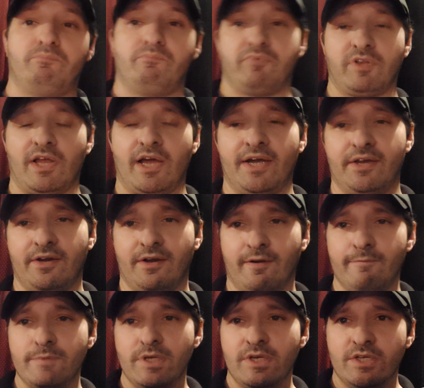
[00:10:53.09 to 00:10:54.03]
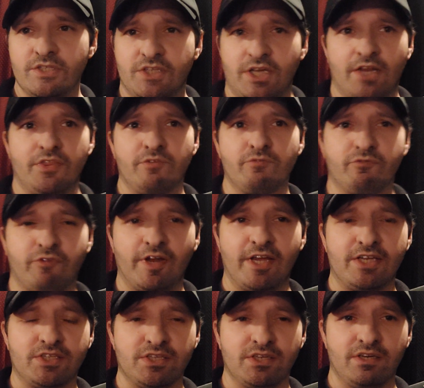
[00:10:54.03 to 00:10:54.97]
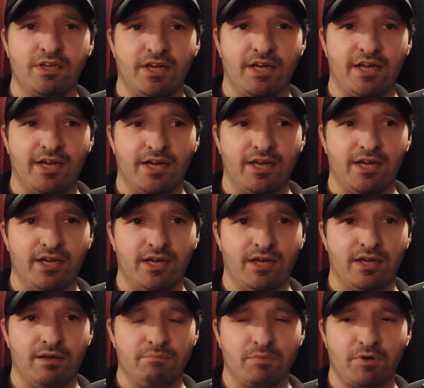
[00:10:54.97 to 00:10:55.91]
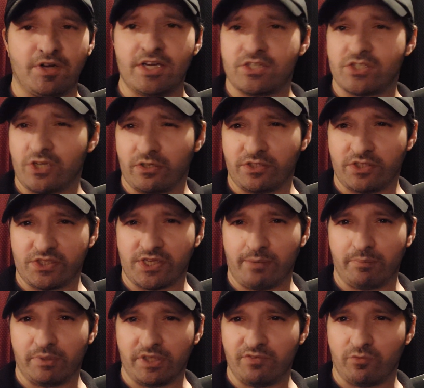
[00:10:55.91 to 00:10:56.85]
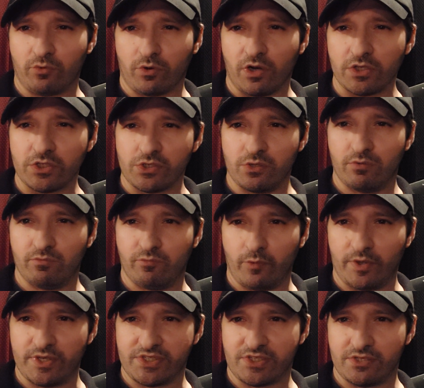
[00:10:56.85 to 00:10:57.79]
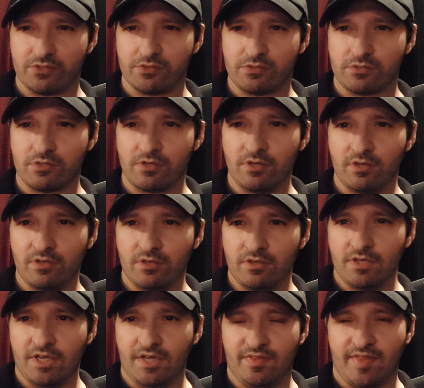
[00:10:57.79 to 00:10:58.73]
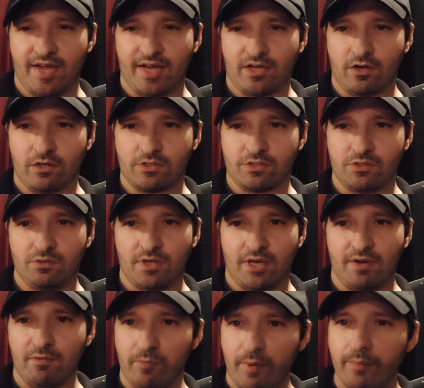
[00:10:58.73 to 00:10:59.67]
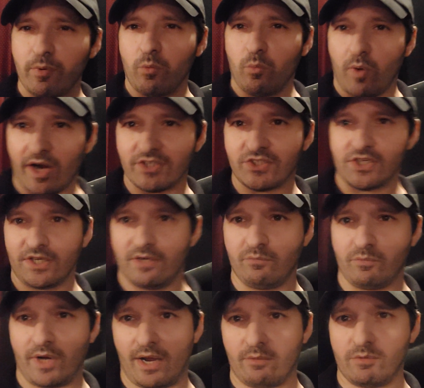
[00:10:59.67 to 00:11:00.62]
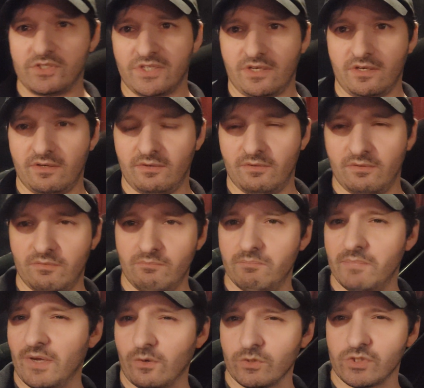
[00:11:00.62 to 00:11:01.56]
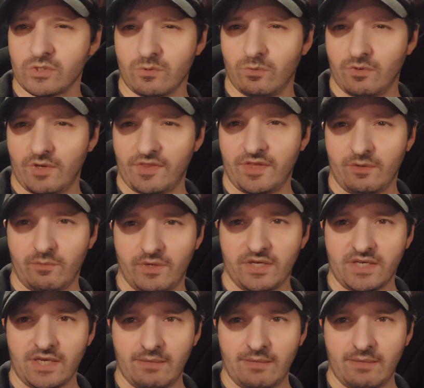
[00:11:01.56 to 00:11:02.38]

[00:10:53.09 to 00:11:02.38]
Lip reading: Jonathan Frakes and Marina Sirtis, I believe, were also voices in that cartoon. I remember watching it when I was in middle school, I think, when it